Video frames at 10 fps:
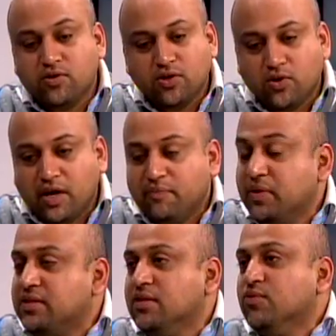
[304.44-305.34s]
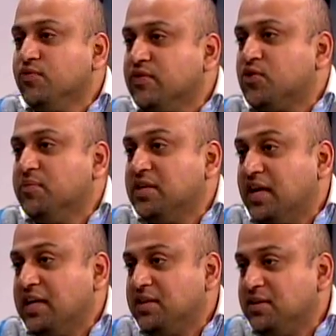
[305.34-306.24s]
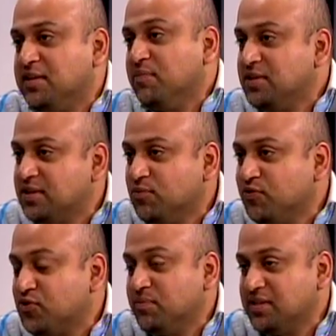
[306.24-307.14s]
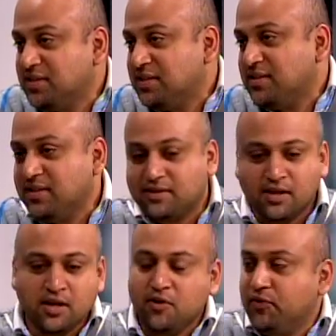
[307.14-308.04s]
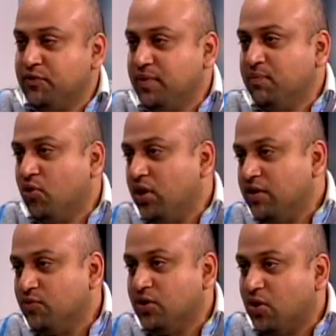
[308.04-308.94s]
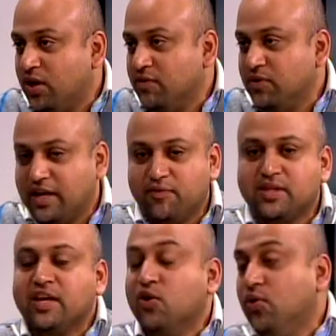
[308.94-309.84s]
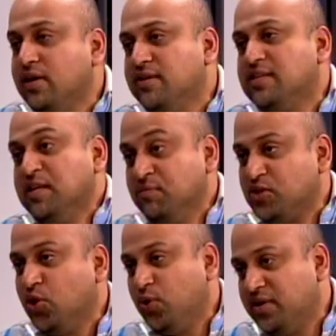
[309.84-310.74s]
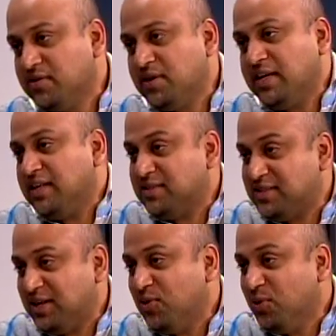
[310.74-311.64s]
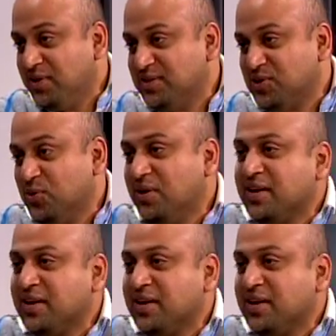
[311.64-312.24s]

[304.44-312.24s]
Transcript: I miss the movies from the 90s, I miss the movies from the 60s, whether it be Bollywood, Hollywood, everything older seems golder, right? As I say, old is gold.